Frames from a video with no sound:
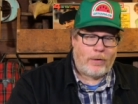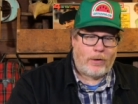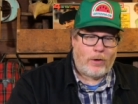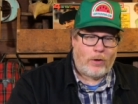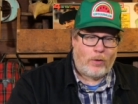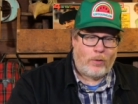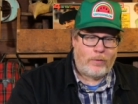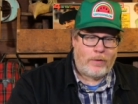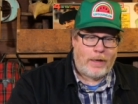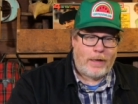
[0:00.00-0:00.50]
the
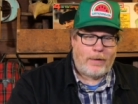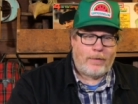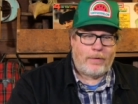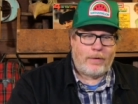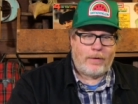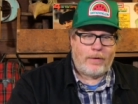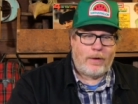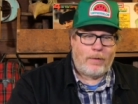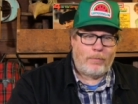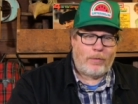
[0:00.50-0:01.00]
cold nights
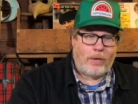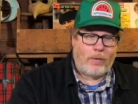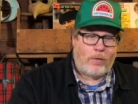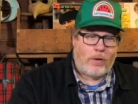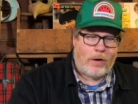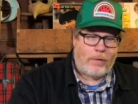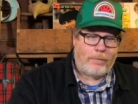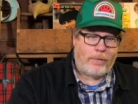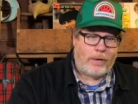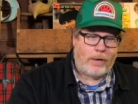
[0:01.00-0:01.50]
that come so
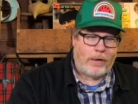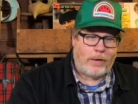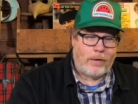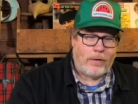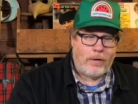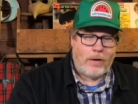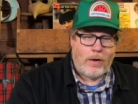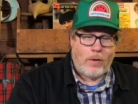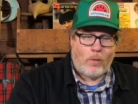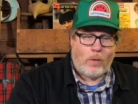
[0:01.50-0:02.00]
often here,